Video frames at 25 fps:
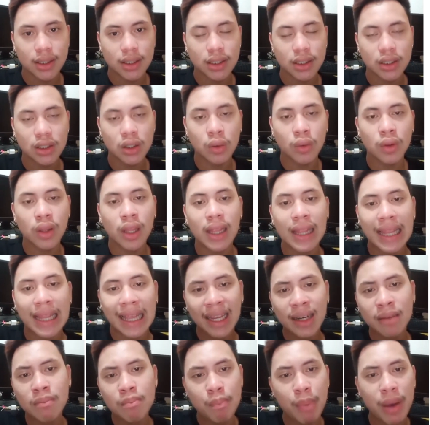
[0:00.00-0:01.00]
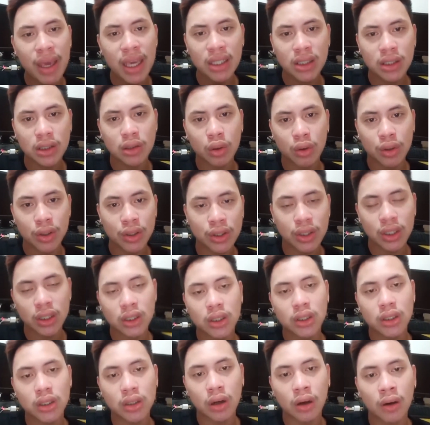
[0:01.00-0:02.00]
So the land-based
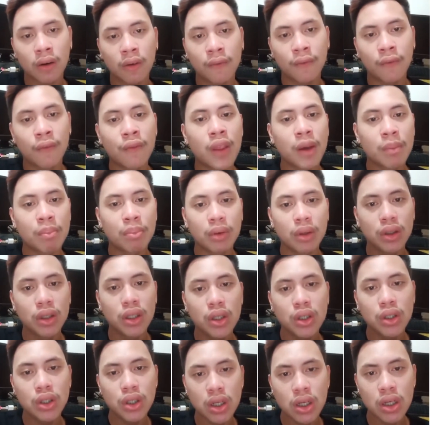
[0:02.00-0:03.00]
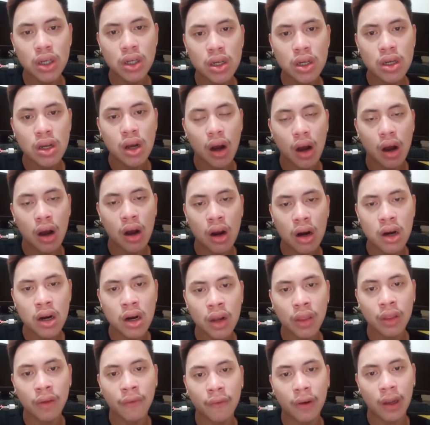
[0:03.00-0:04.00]
sources of the pollution are
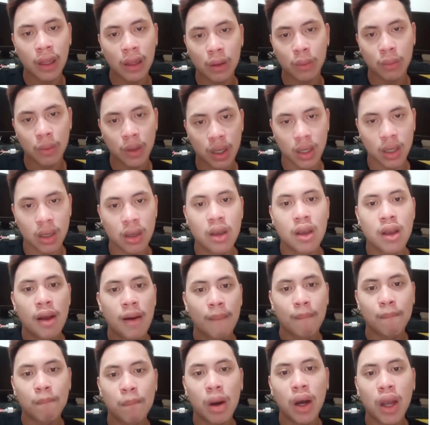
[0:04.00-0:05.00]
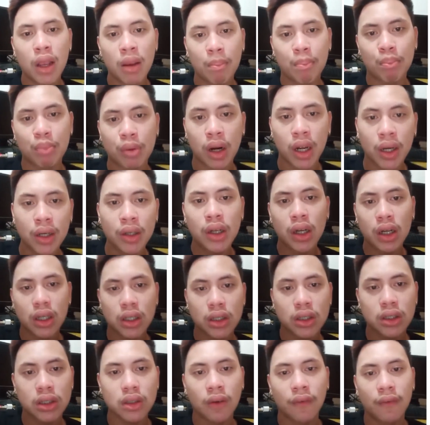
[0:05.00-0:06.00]
the following:
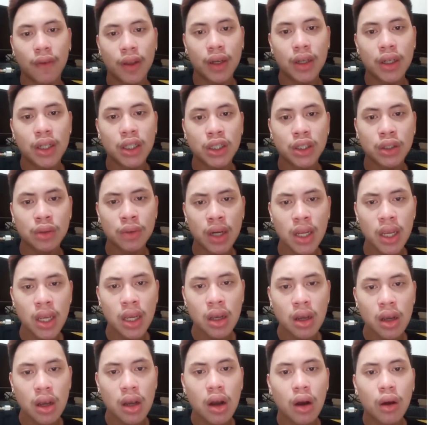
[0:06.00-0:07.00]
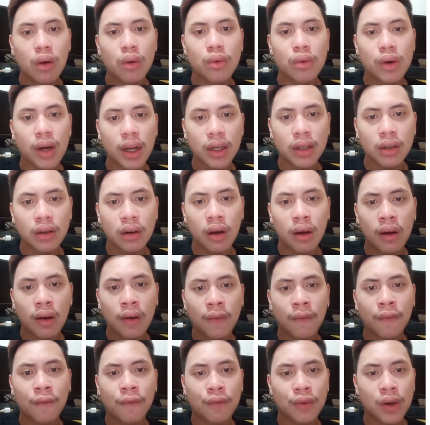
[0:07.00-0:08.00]
byproducts of industry,
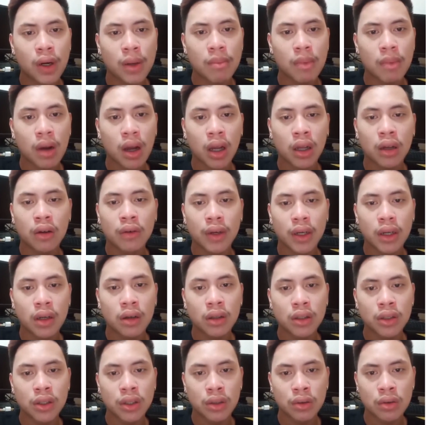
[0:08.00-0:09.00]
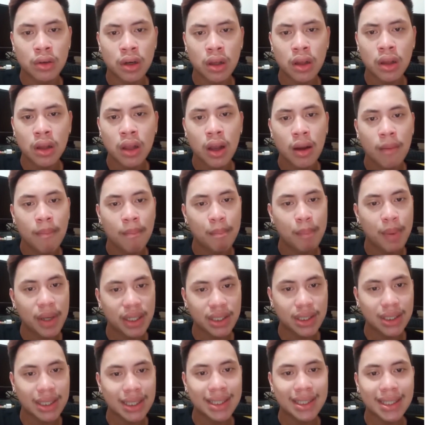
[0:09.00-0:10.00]
runoff from agricultural,
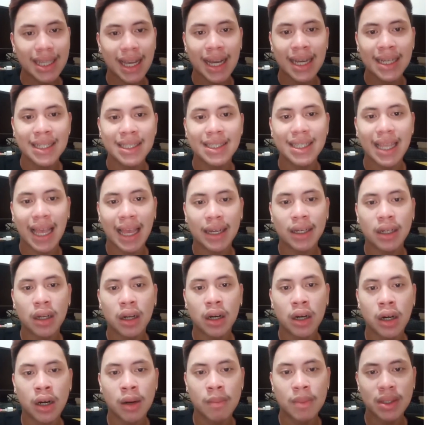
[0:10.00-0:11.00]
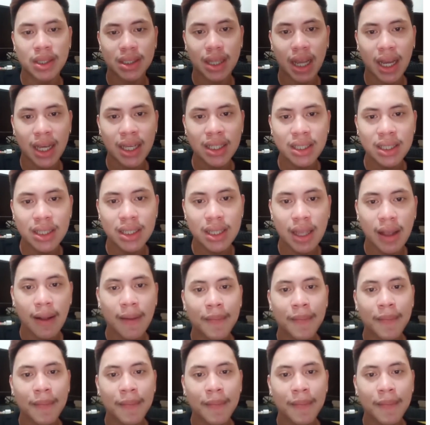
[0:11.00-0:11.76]
pesticides and herbicides,